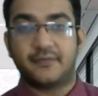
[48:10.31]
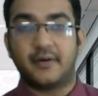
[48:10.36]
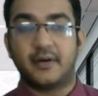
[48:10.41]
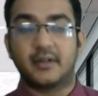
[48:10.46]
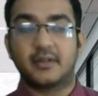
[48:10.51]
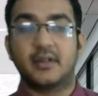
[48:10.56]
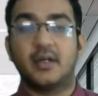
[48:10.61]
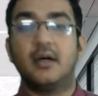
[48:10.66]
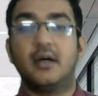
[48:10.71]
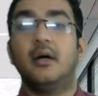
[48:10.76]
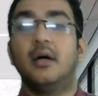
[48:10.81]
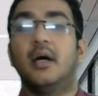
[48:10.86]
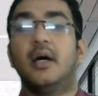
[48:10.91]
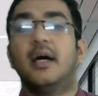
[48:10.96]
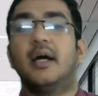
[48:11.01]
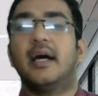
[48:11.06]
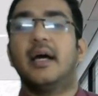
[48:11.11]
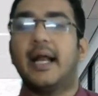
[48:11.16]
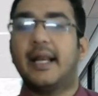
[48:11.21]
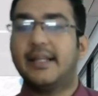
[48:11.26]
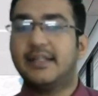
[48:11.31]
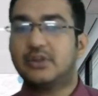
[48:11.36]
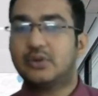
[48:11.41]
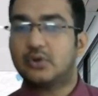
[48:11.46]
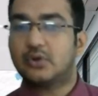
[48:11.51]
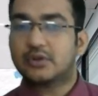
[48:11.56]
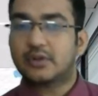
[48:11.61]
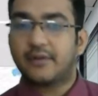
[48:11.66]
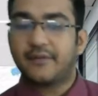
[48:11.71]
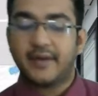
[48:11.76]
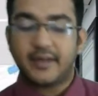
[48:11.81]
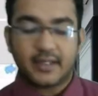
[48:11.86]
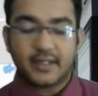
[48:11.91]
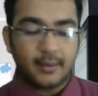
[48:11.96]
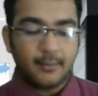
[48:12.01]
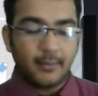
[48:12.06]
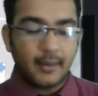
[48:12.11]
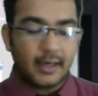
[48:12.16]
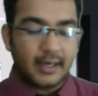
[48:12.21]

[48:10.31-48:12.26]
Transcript: Further, any source of income